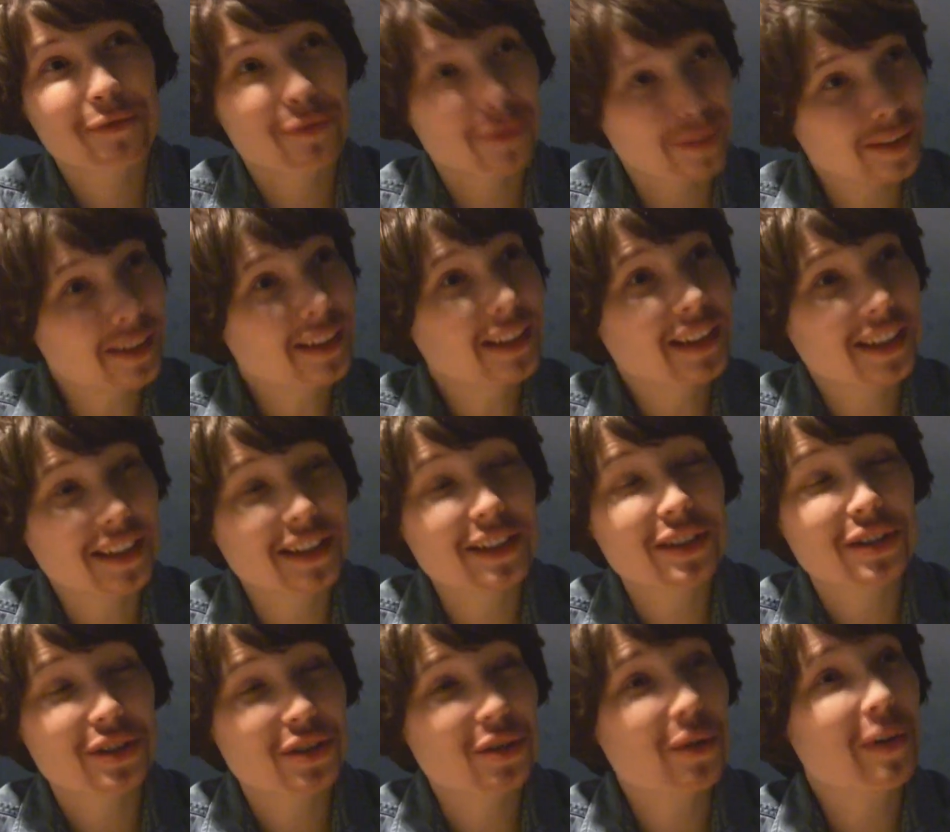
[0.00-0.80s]
have
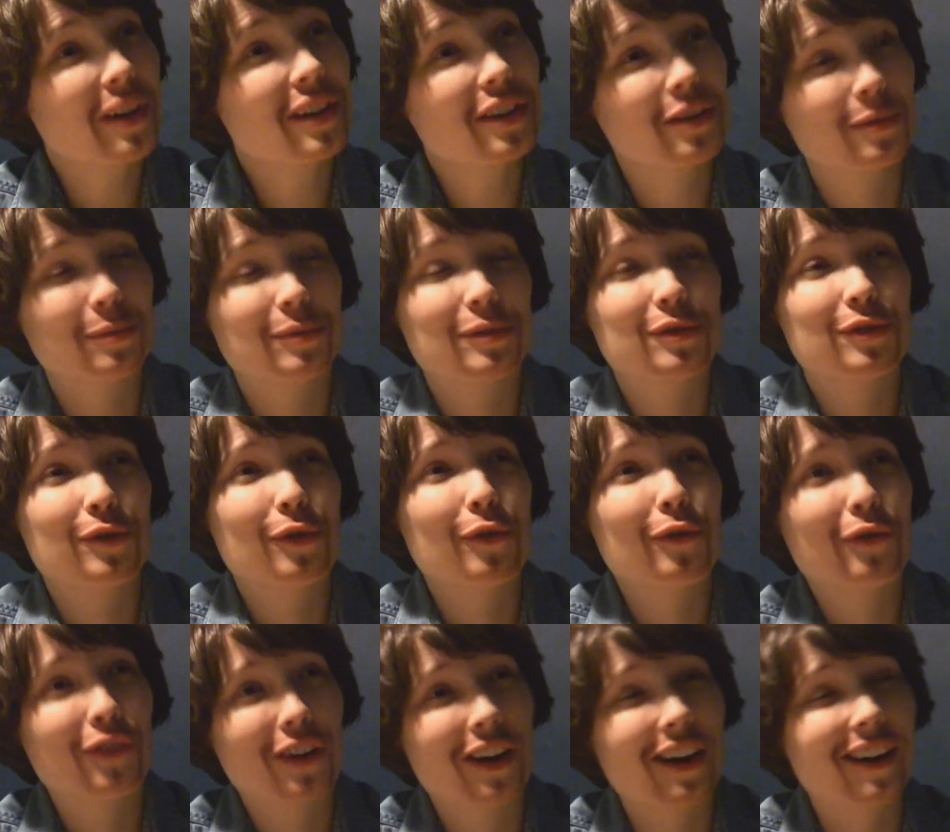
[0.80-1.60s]
really enjoyed them
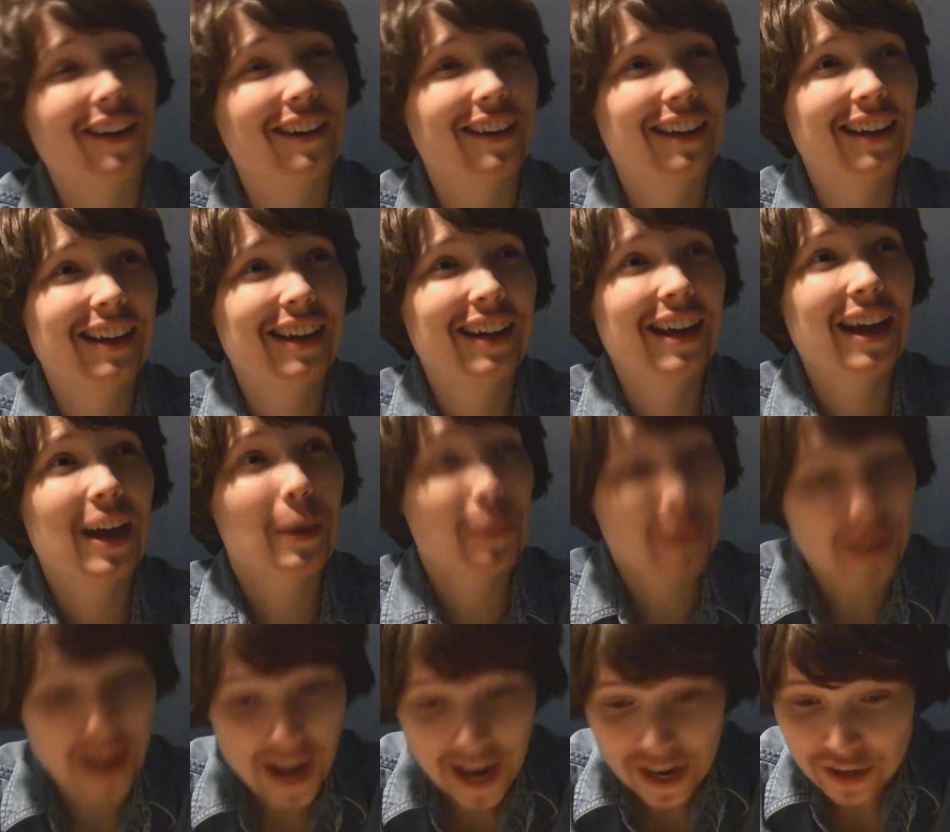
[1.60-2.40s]
so far
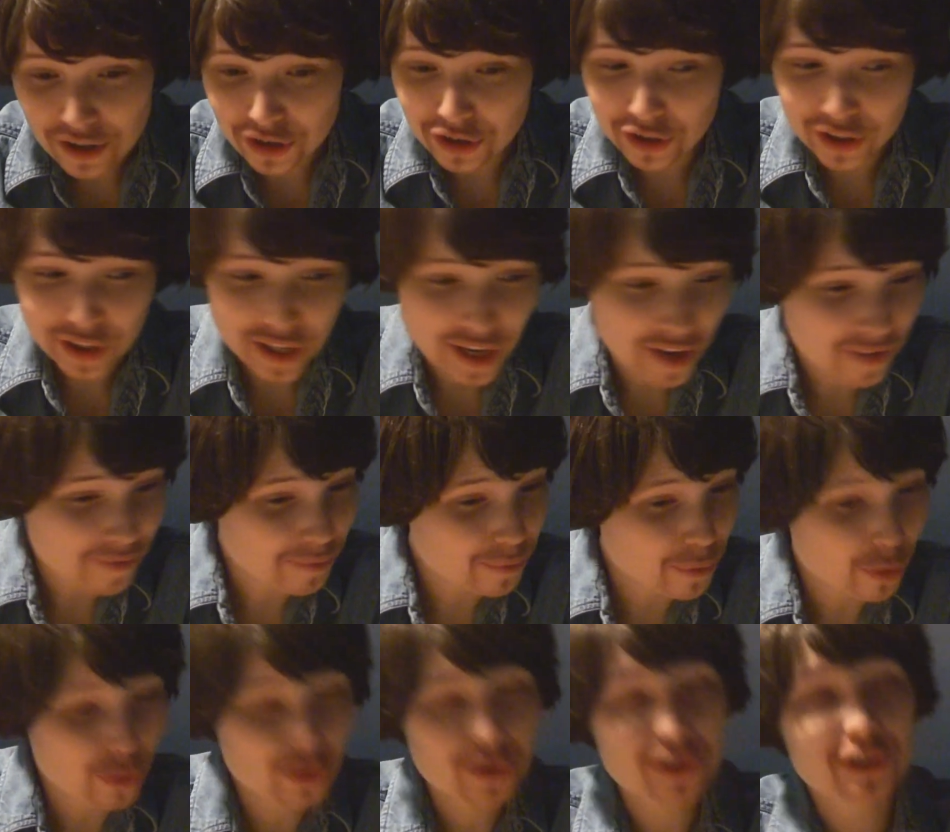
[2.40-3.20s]
and we actually
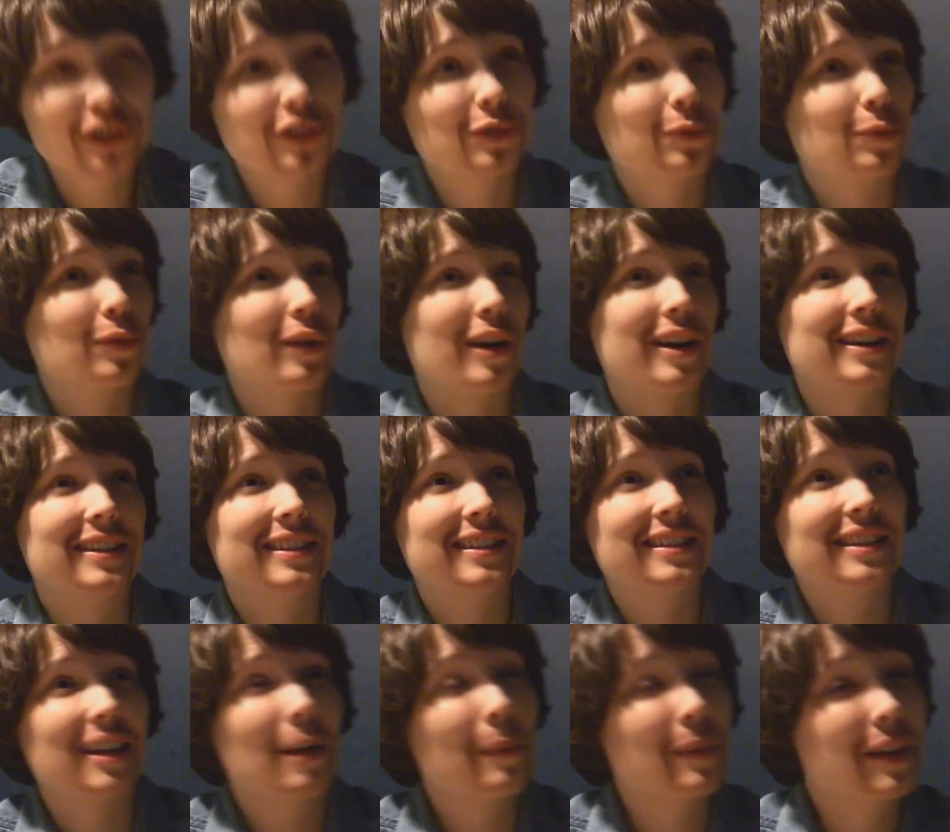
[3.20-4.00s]
have more
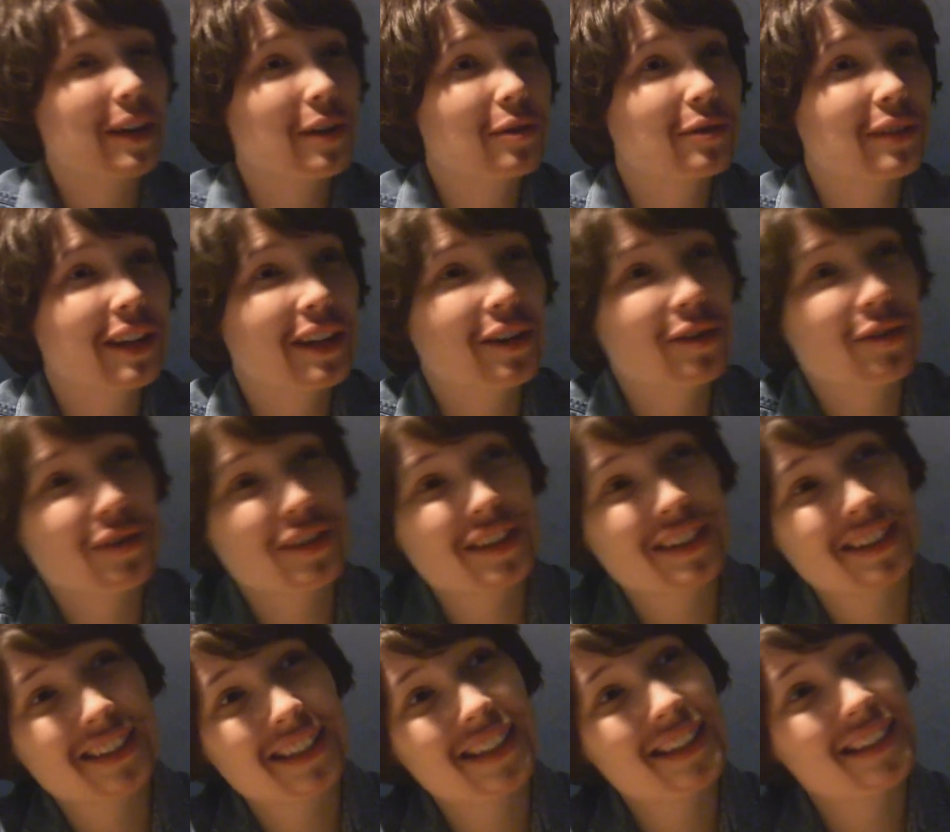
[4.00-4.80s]
surprises coming out later
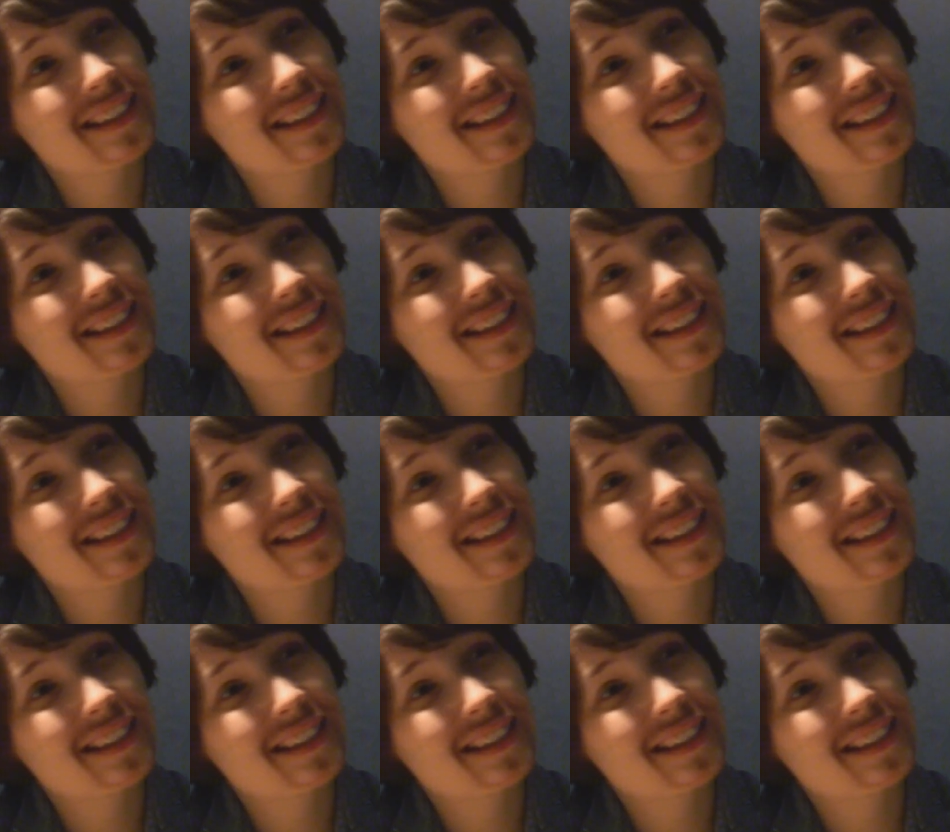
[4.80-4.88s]
this